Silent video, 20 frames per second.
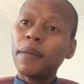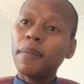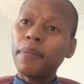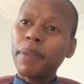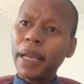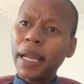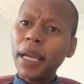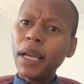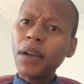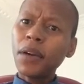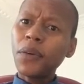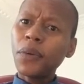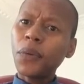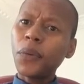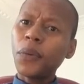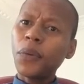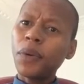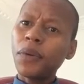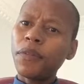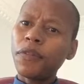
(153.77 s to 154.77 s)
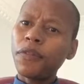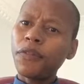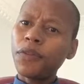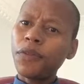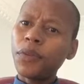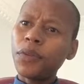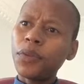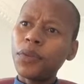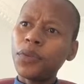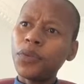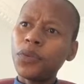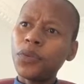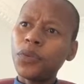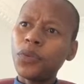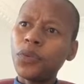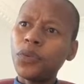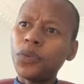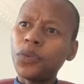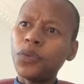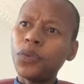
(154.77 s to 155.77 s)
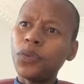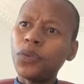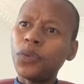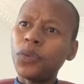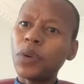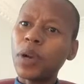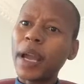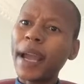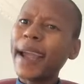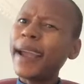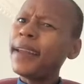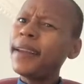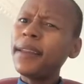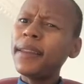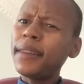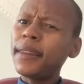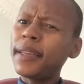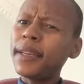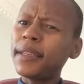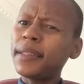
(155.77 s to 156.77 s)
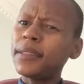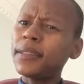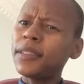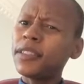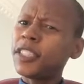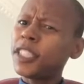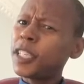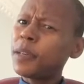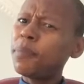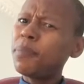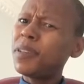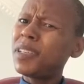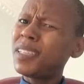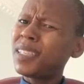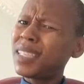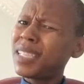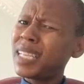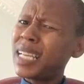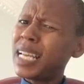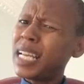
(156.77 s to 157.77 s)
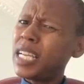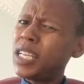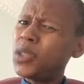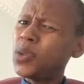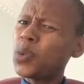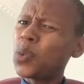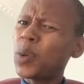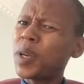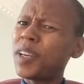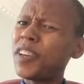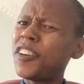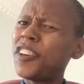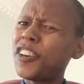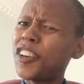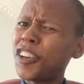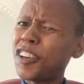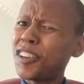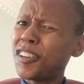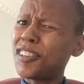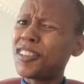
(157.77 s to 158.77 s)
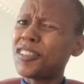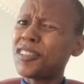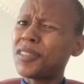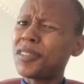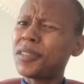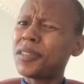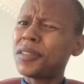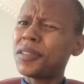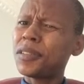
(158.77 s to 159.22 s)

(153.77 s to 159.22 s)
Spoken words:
Black refers to anything deeply stained with dirt.